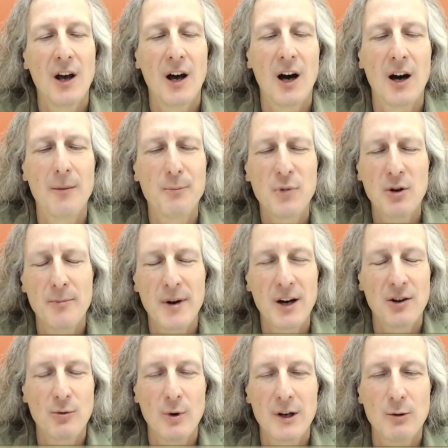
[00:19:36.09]
um,
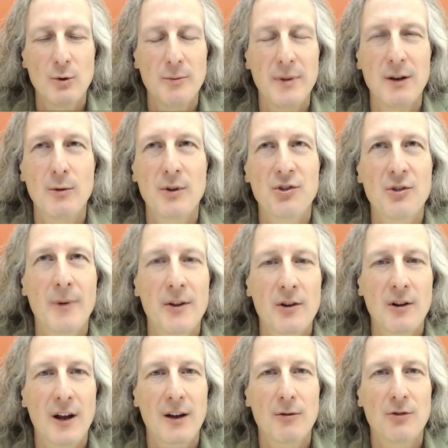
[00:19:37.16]
compared to what it would be with some other
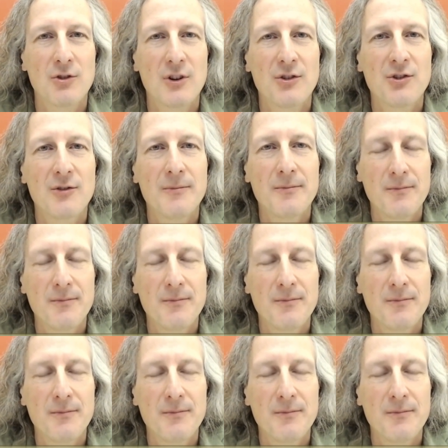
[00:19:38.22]
languages.